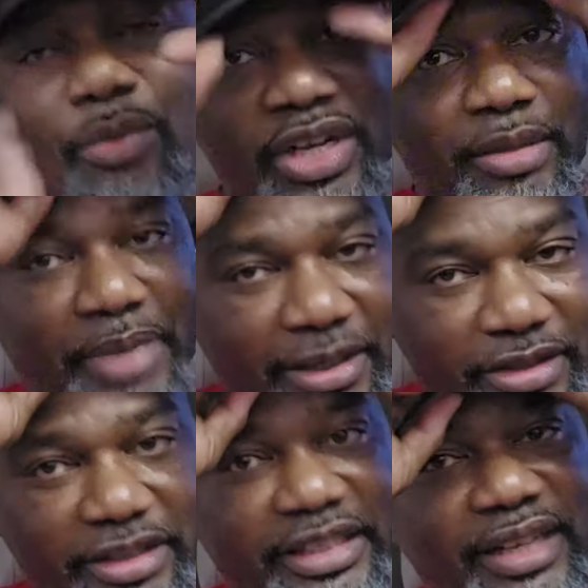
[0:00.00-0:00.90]
Welcome back
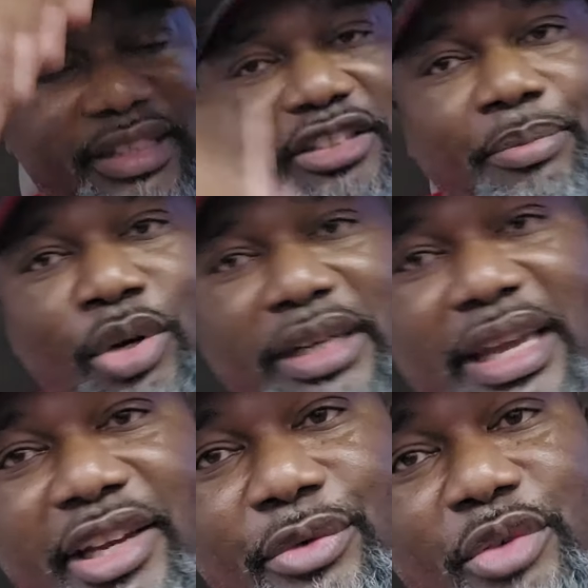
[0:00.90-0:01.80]
to the channel. It's your boy
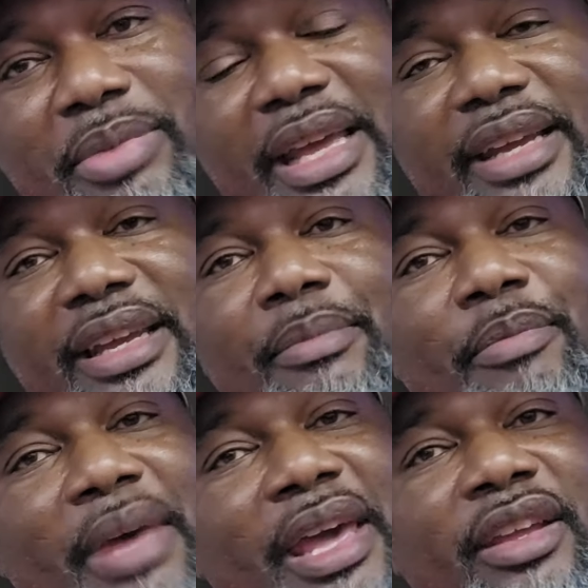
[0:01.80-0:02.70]
Kangaroo Black
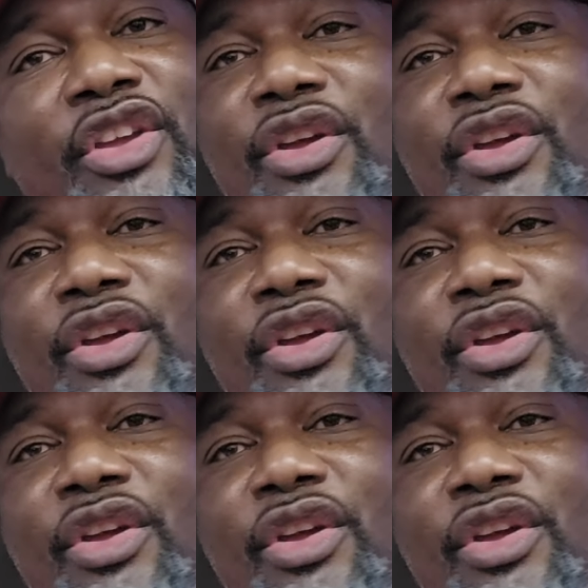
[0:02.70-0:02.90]
coming back